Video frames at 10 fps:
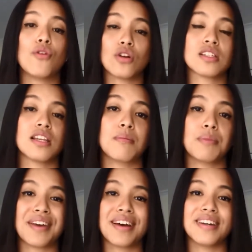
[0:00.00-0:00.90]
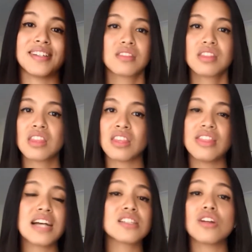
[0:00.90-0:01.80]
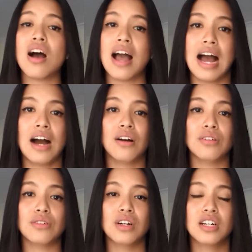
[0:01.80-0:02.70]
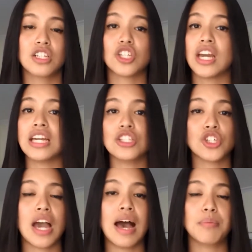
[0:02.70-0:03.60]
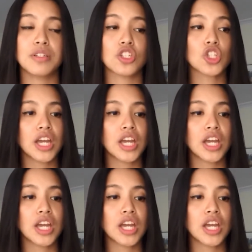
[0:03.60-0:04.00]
force it, because that's not how change happens.